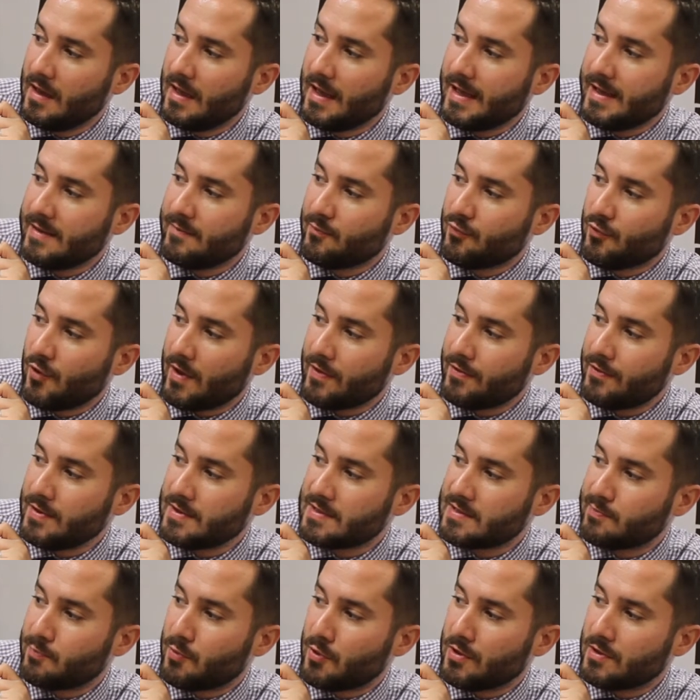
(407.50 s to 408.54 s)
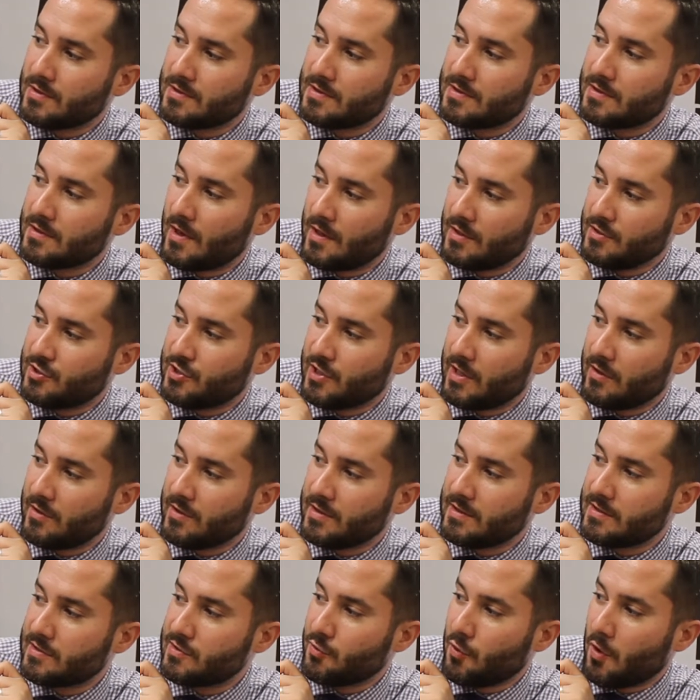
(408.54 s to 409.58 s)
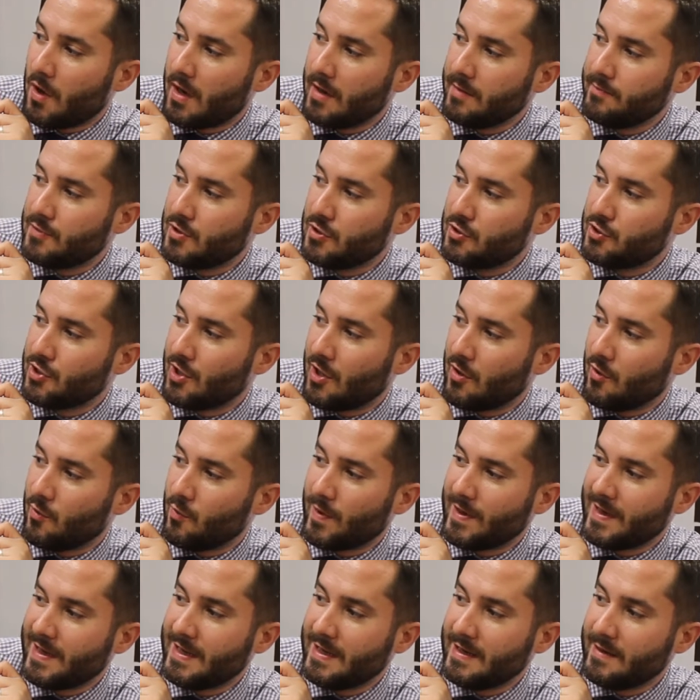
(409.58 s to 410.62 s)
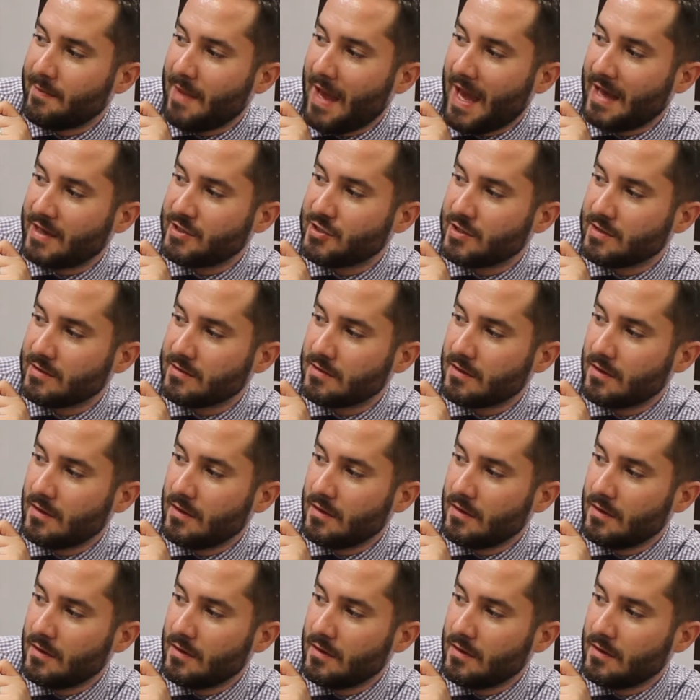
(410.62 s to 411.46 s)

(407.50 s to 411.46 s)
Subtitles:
In breathless spurts, Jerry described to Joe what he'd imagined.